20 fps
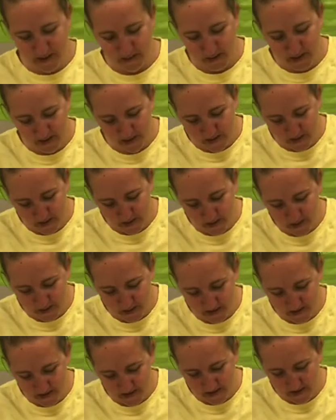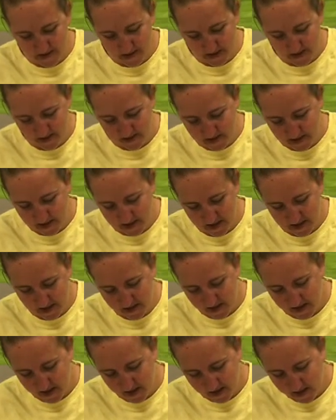but you can twist it around.
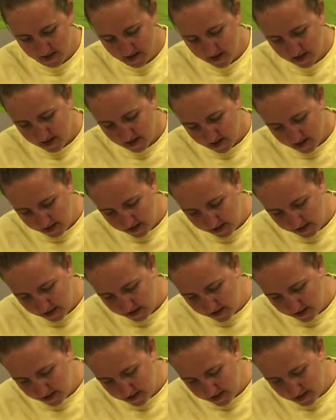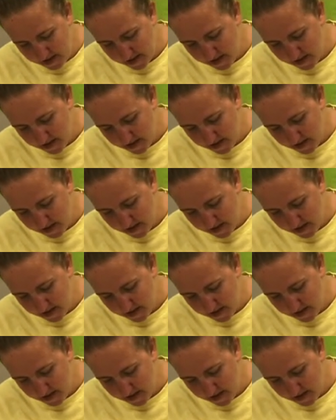And